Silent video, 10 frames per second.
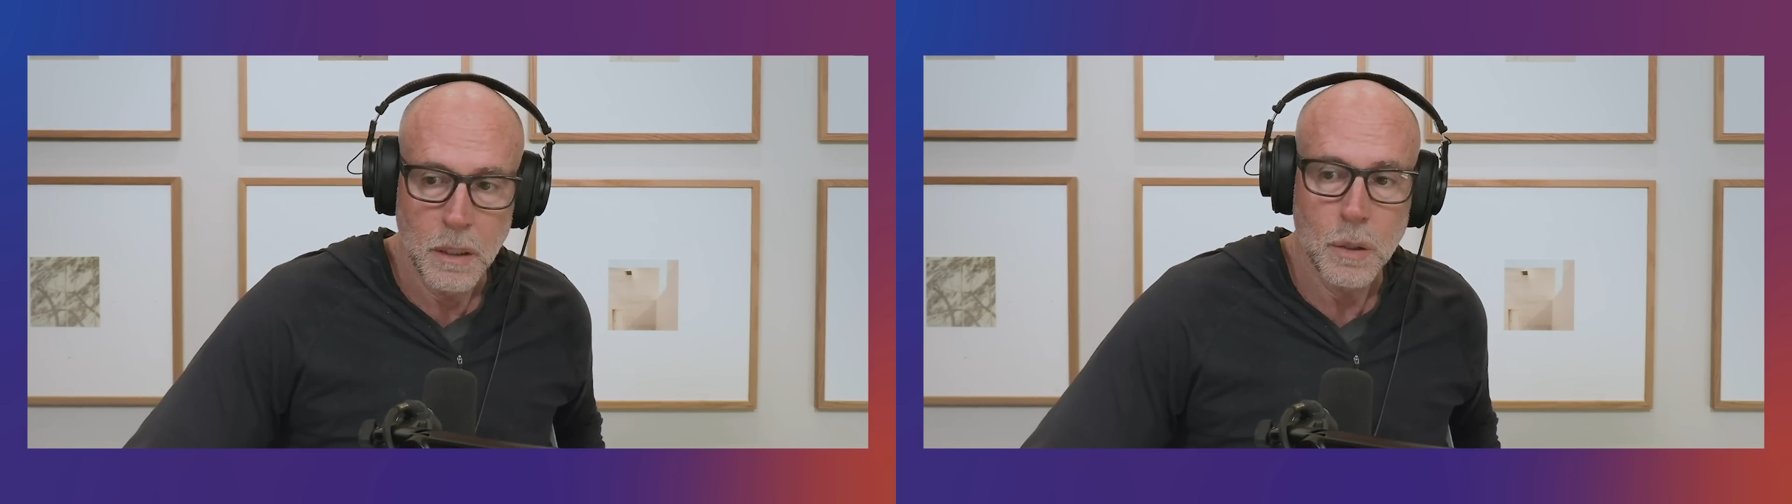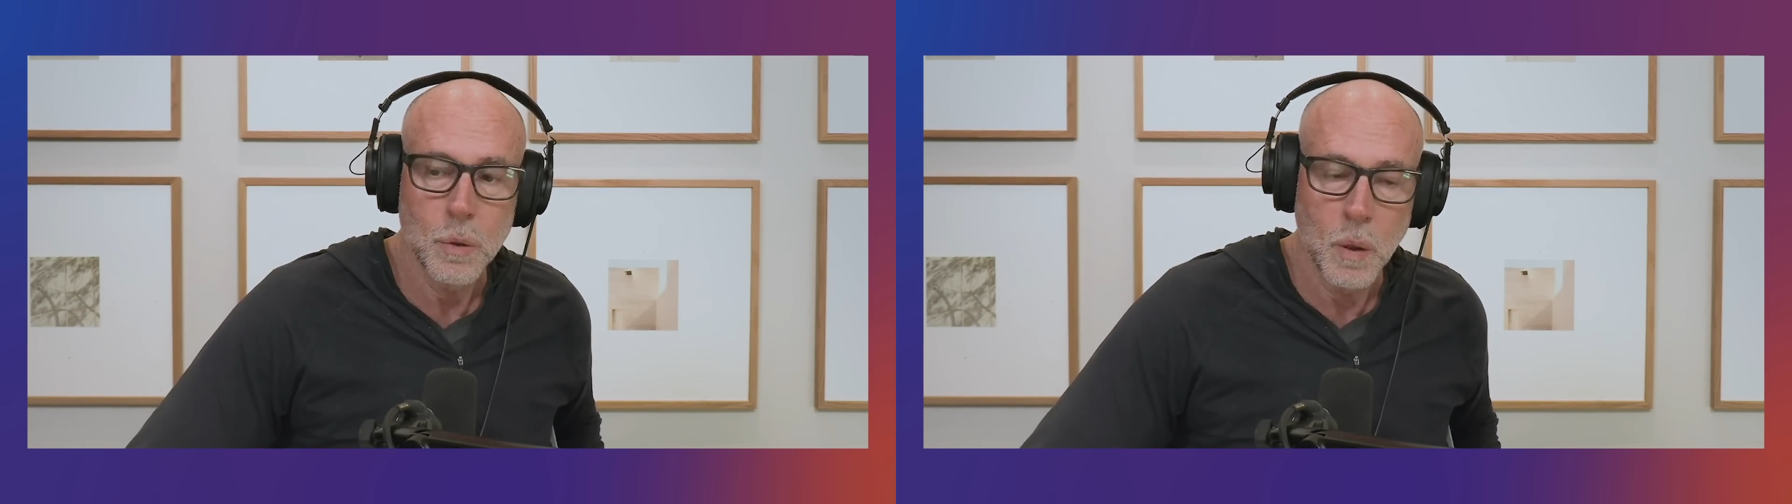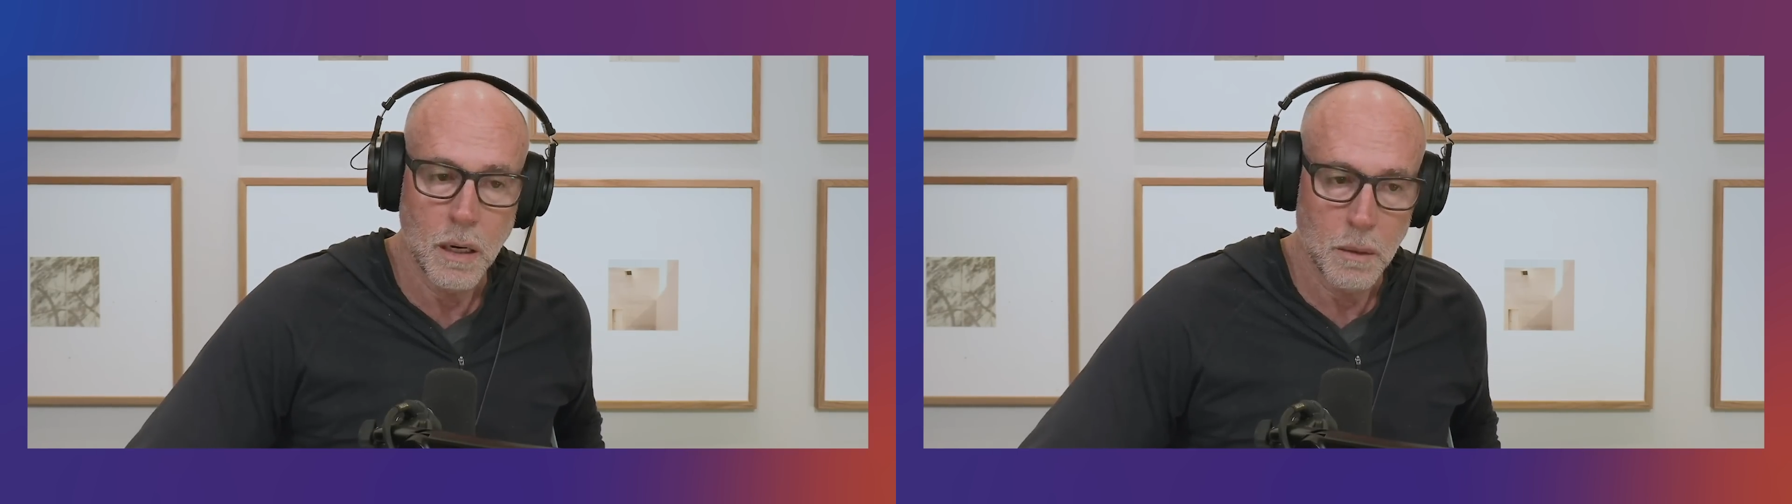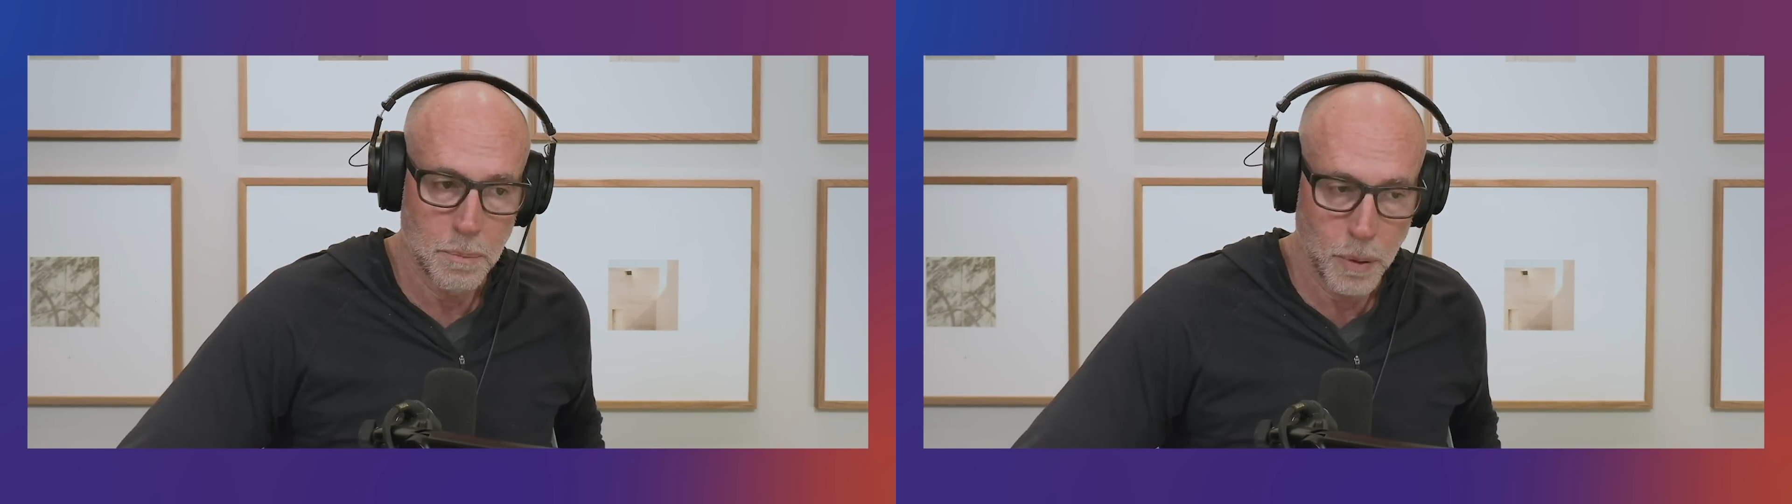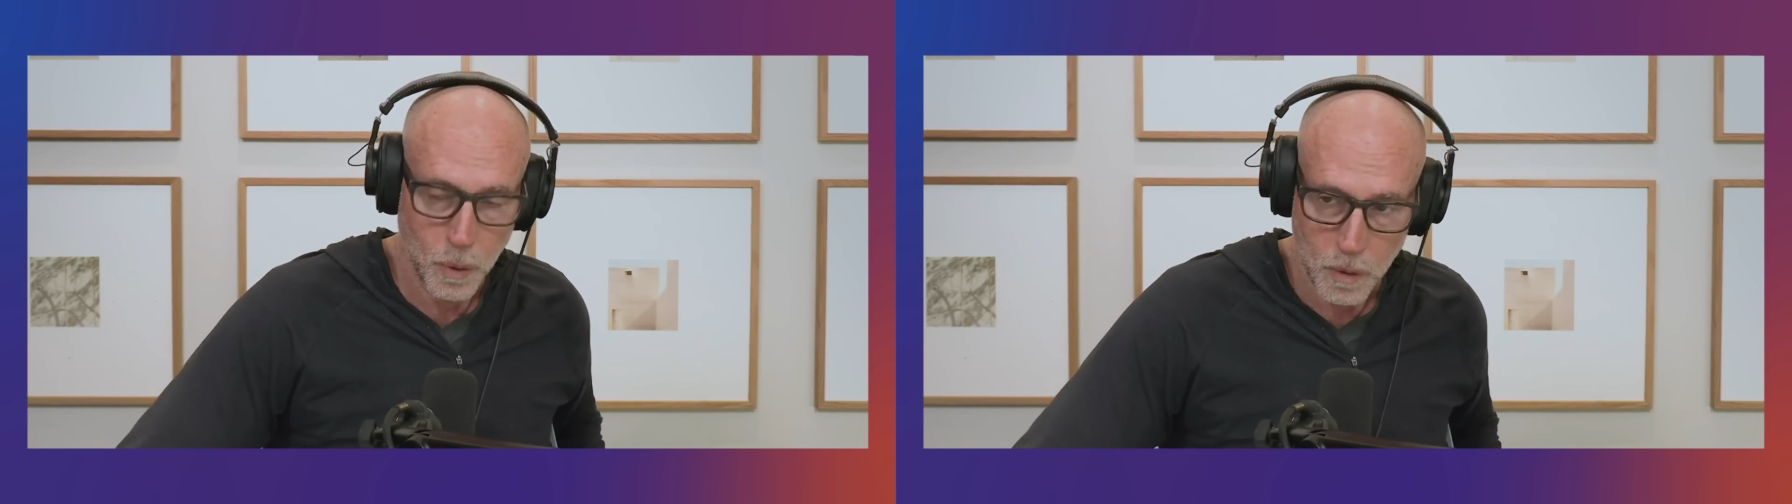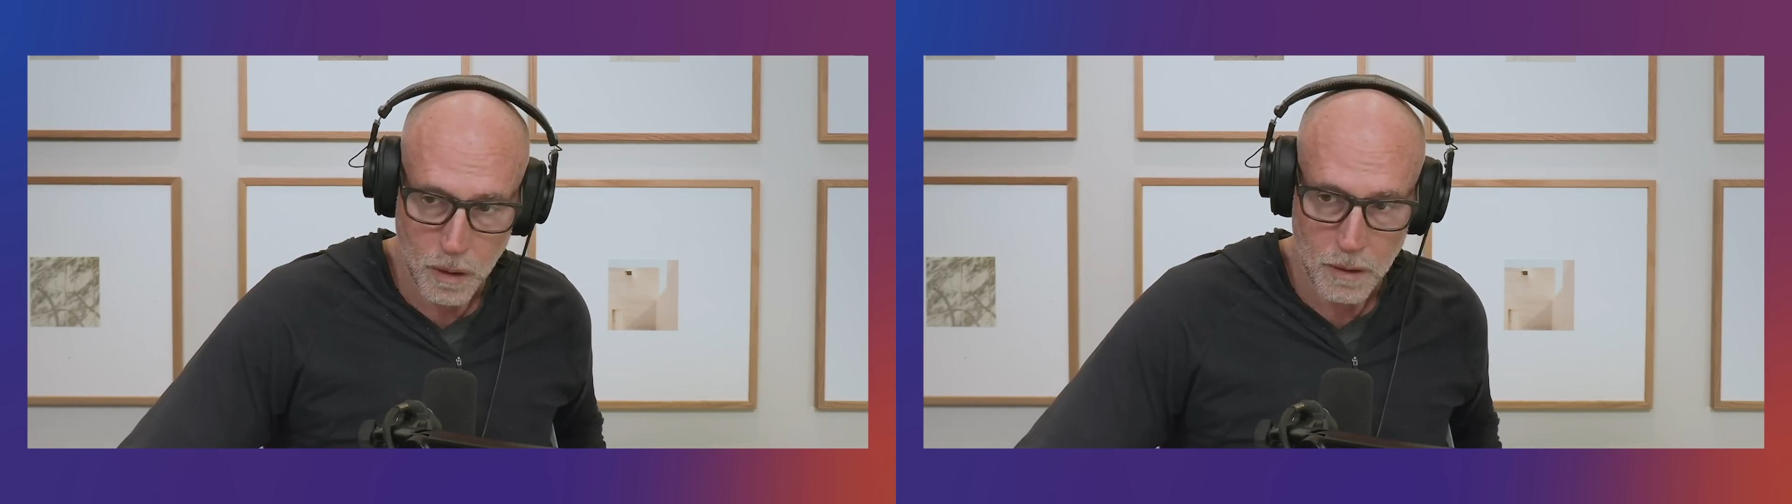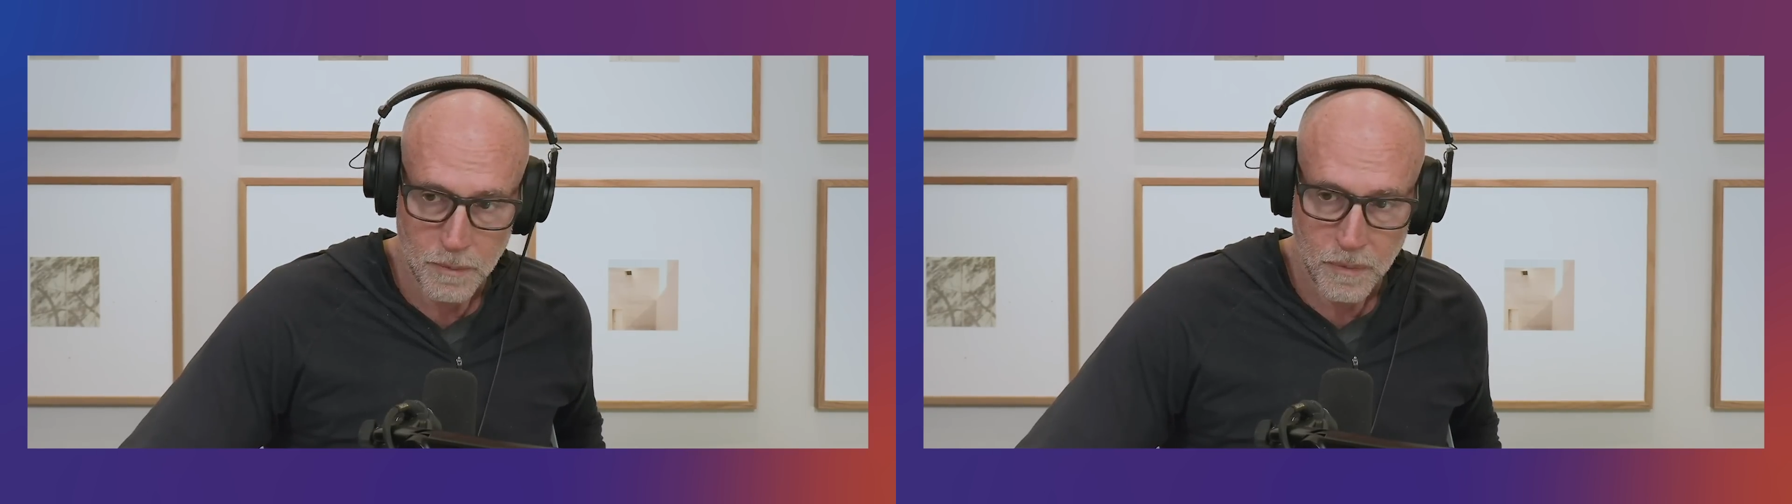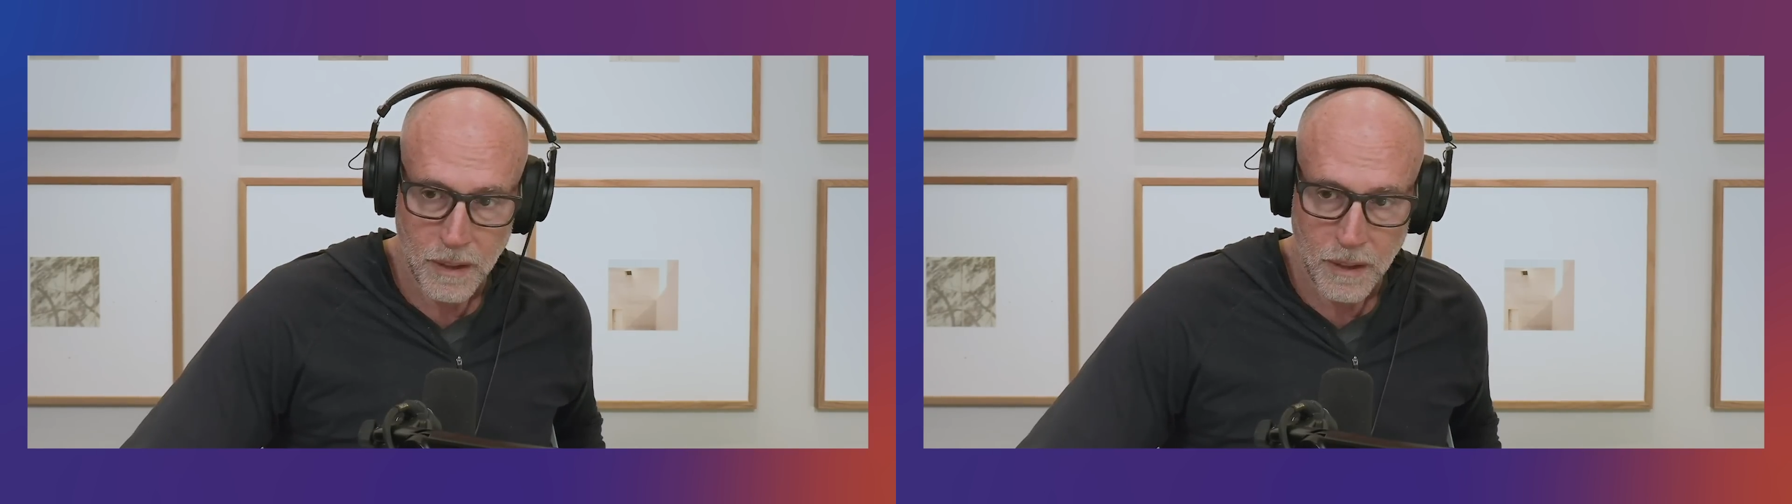who are poor